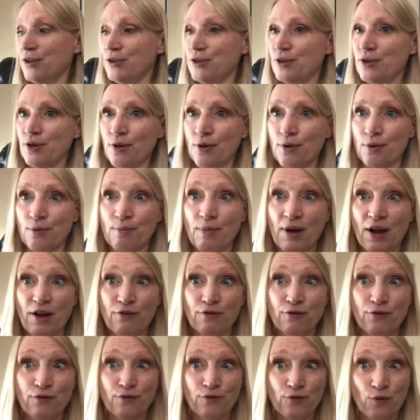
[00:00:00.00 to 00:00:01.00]
so my
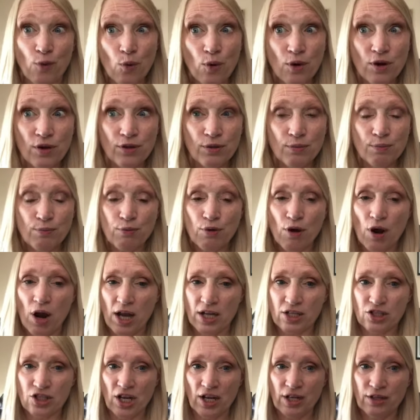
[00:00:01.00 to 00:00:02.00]
4th
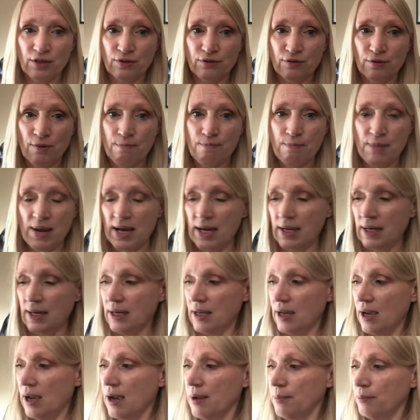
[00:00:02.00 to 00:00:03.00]
project from
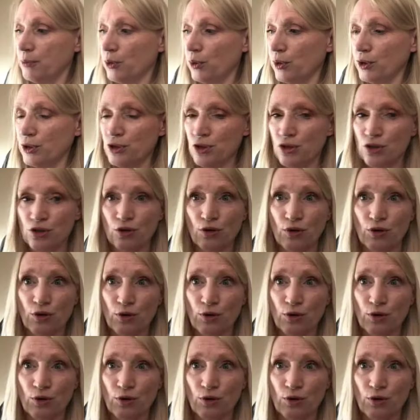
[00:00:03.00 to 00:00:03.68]
Mania, I'm going to show you